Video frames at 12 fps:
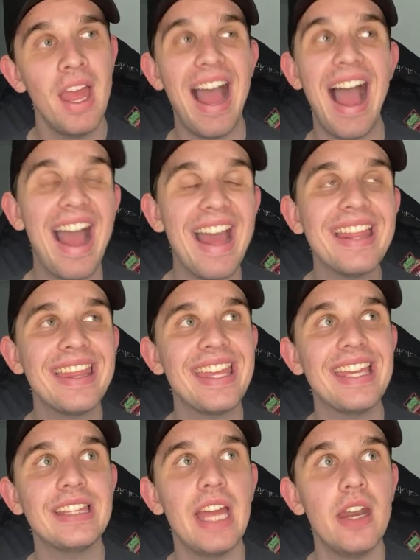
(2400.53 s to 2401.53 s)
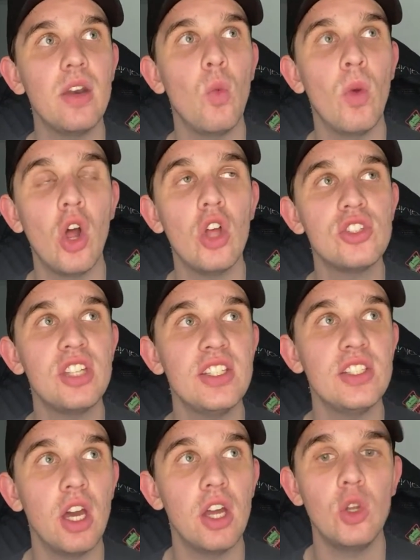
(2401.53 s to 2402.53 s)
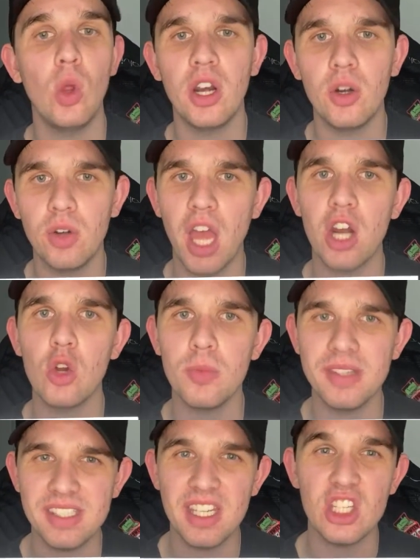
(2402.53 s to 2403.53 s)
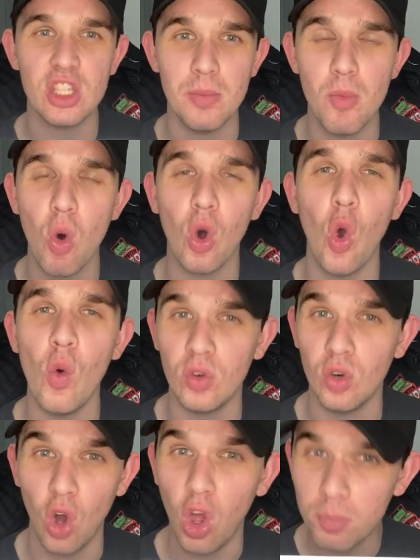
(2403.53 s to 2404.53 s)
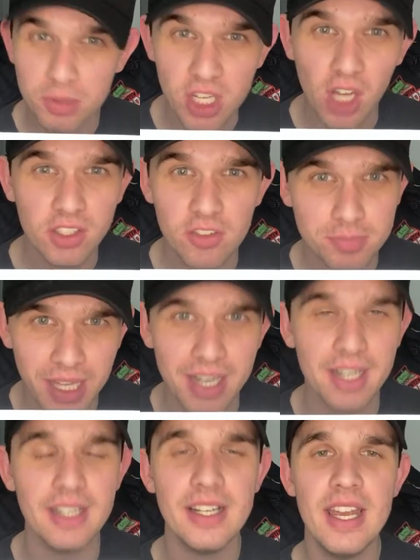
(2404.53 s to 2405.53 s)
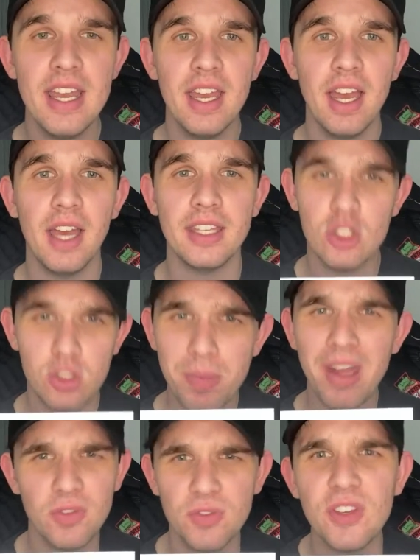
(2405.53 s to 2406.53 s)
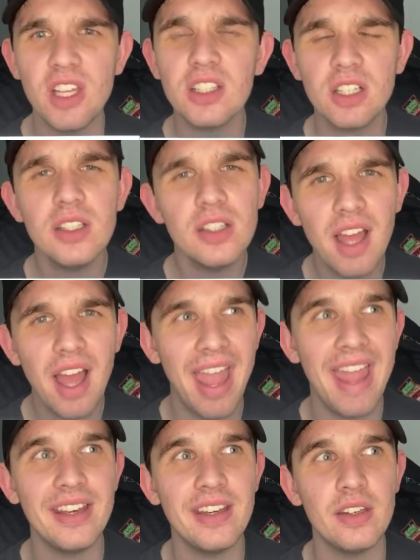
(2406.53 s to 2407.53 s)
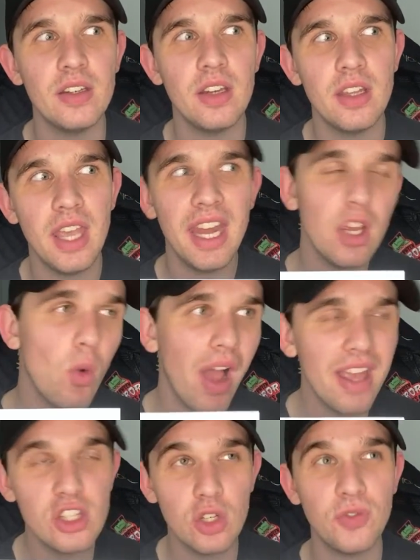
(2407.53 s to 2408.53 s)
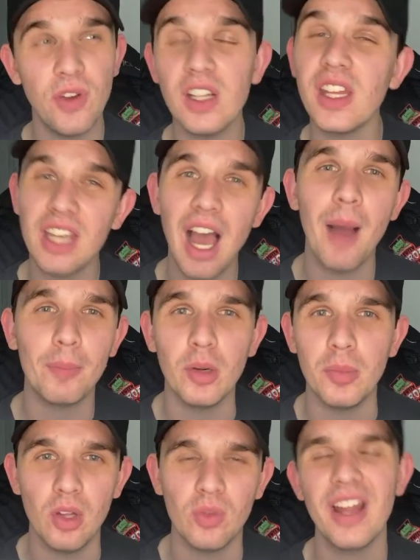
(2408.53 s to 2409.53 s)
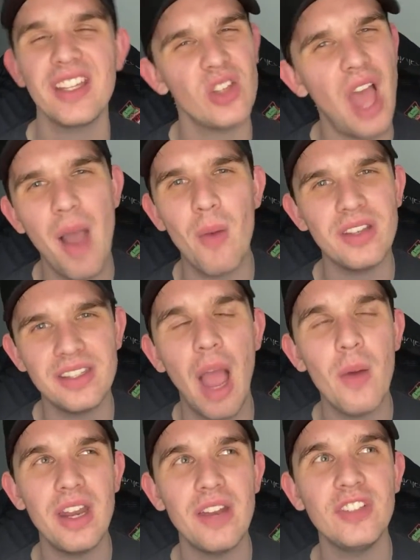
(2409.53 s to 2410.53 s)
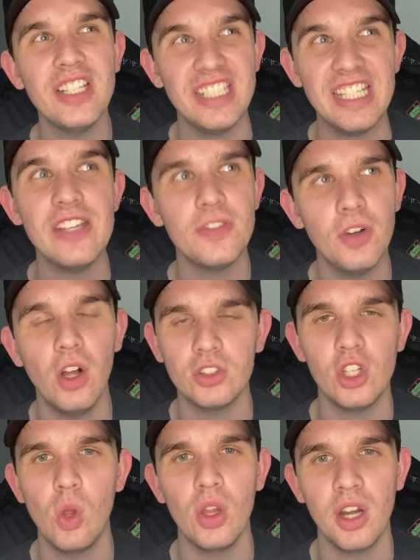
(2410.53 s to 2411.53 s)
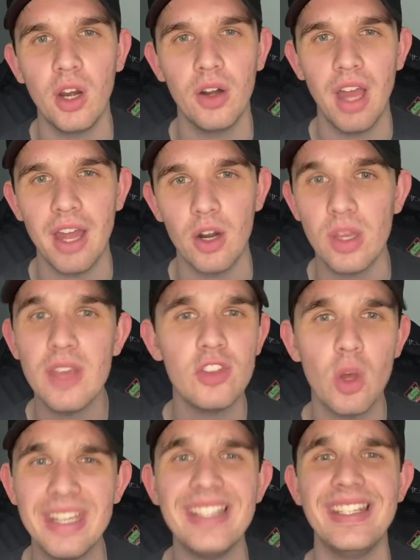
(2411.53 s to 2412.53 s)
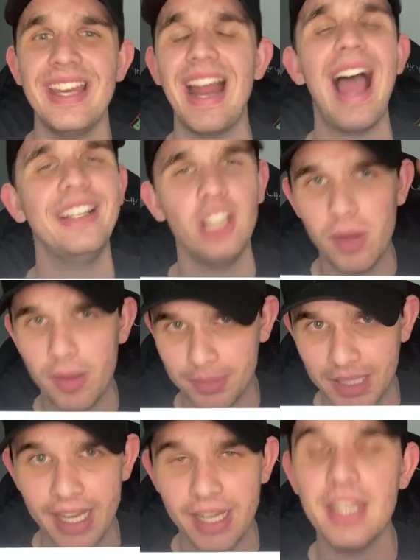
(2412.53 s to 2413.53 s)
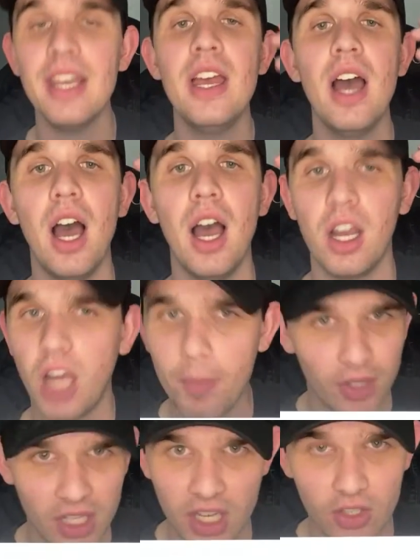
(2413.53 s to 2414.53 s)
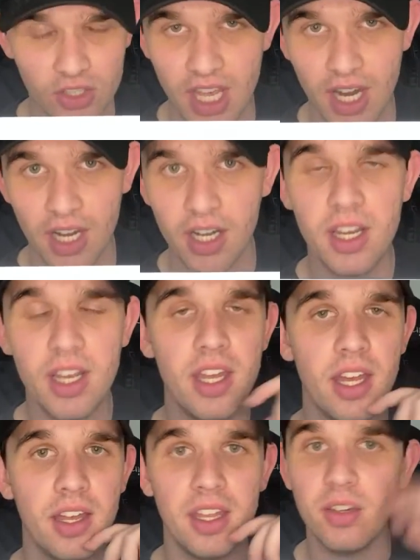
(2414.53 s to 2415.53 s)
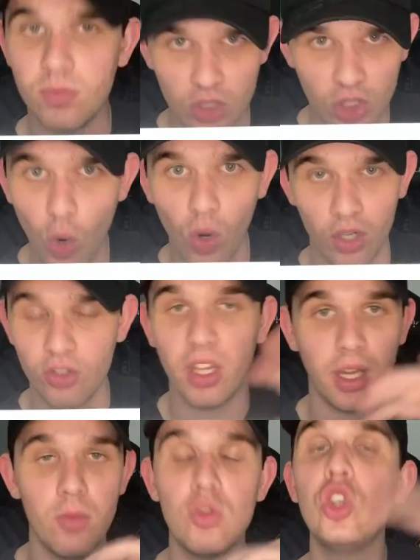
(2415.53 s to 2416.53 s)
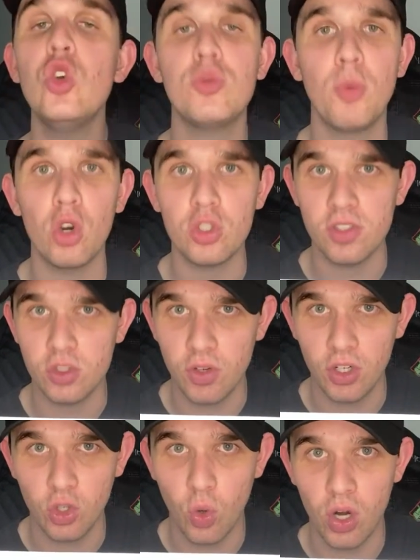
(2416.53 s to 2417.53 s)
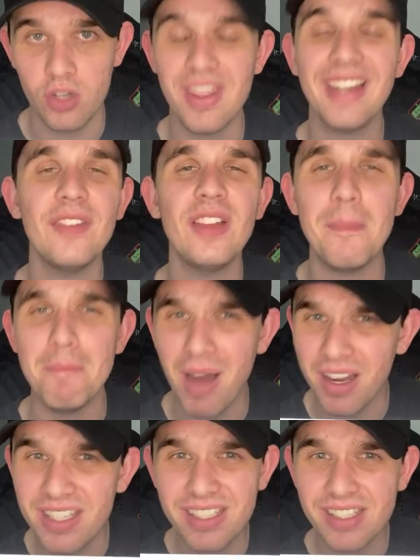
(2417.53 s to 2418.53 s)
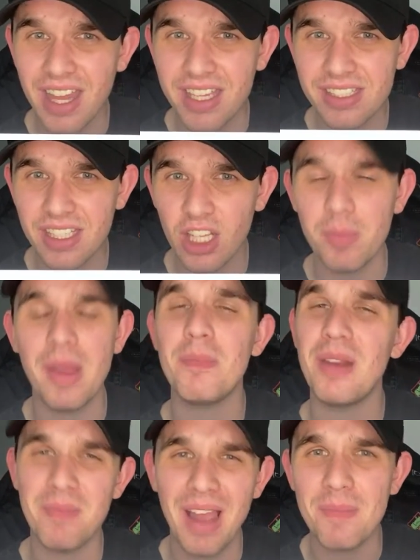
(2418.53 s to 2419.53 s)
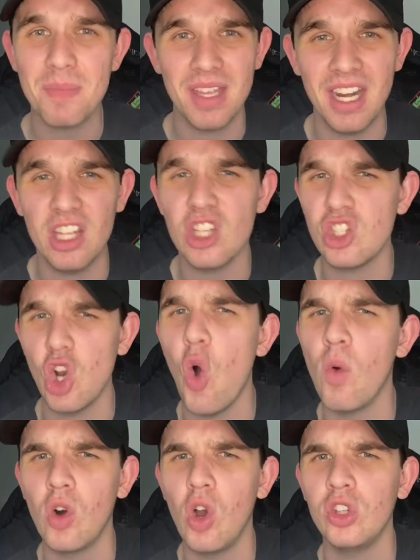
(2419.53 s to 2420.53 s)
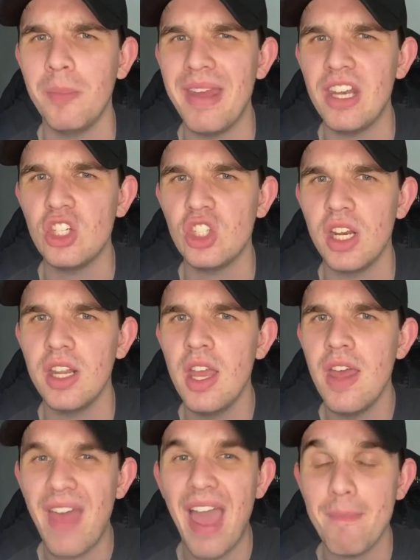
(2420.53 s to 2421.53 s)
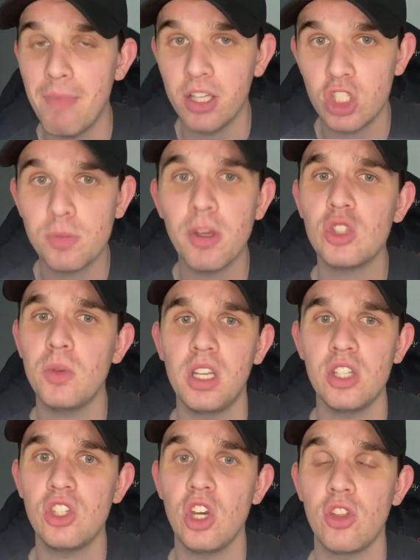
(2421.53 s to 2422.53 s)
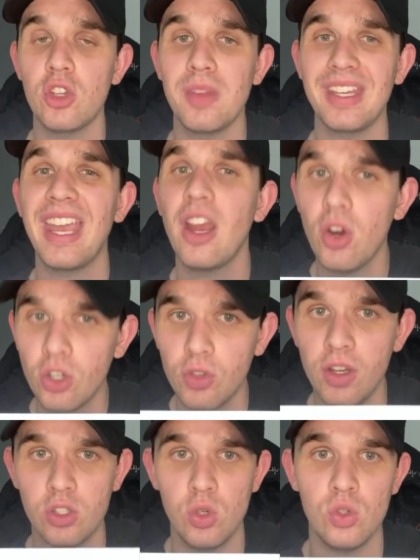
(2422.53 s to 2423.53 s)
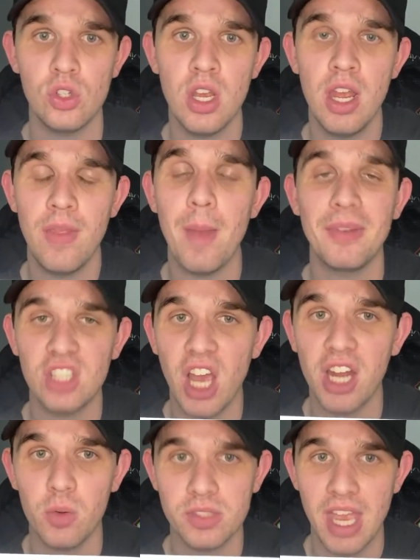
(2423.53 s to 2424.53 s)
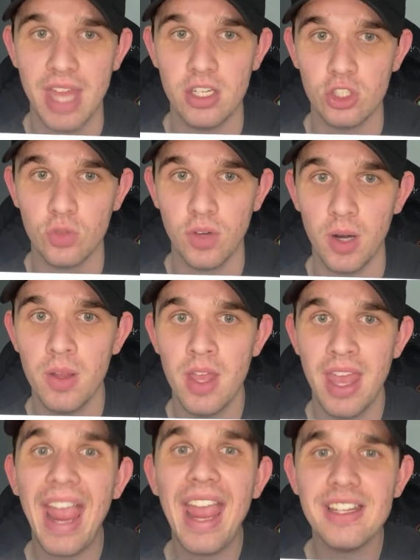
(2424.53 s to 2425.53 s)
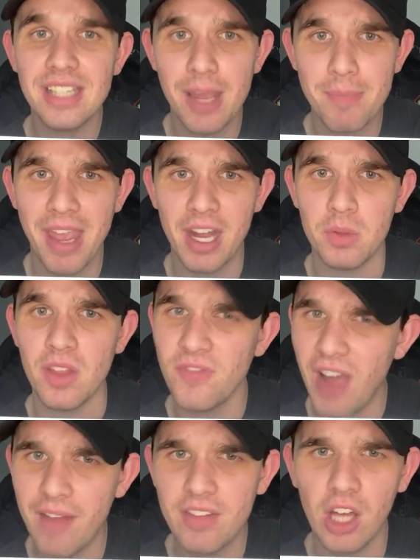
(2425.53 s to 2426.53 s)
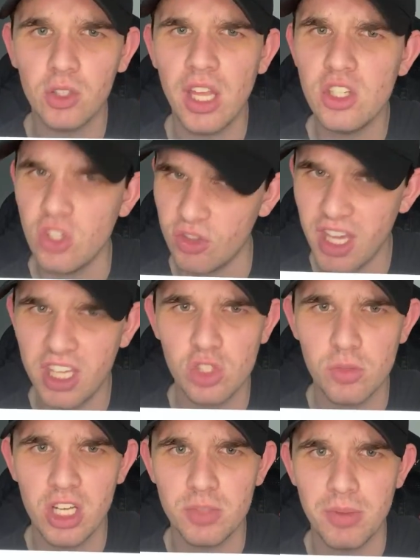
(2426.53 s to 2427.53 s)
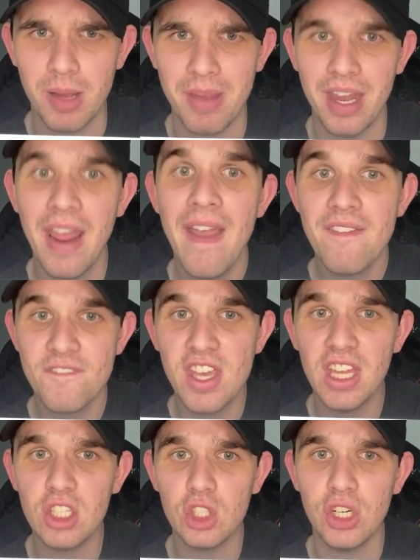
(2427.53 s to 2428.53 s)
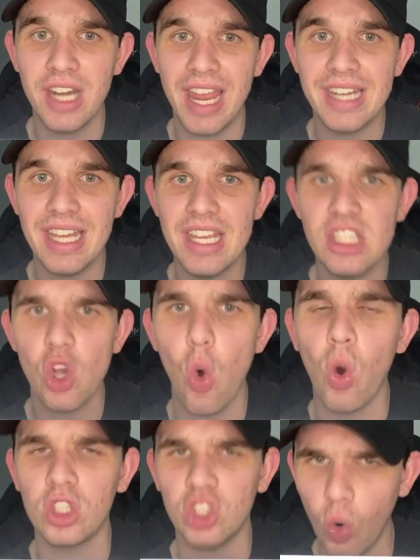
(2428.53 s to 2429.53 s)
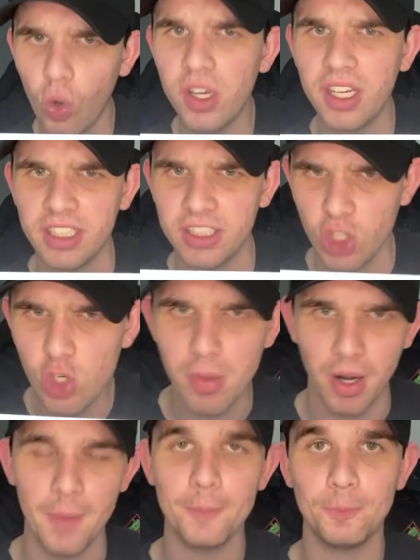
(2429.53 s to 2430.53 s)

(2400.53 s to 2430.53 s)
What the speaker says: I think that when all is said and done, Nolan Arenado will be seen as the more overall productive player. He's a better fielder, and hitting-wise, they're fairly comparable, right? So I would definitely default to Nolan Arenado, even though he did. I know he played a couple years there in Coors, like a huge portion of his career in Coors. That definitely muddies his legacy a little bit. In my opinion, it doesn't overall diminish it that much, especially when you consider some of the character issues that Machado has had in his career. Anti-Banner with a $5 donation. Thank you so much, my man. Felix Hernandez or Corey Kluber?